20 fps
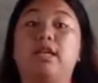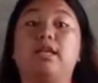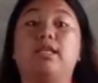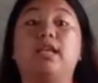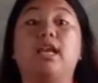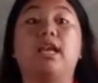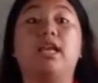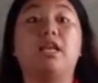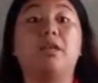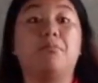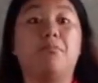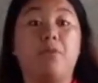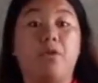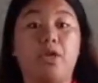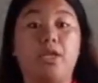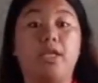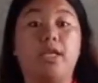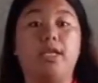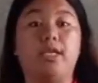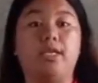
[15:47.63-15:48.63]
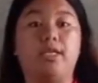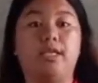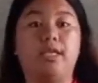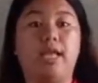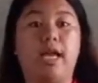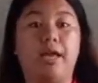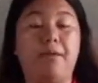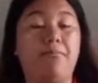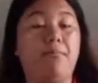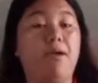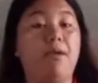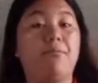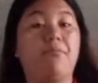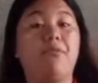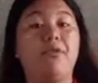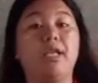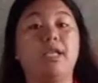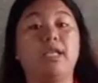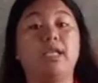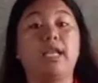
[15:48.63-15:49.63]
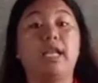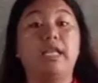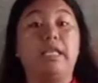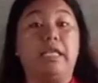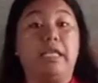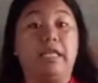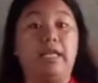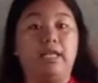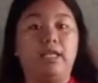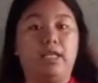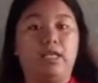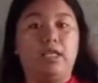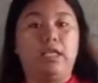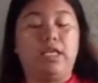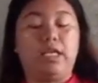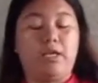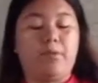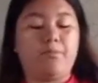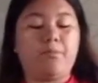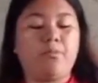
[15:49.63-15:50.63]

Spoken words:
at any point in time by Print 1993.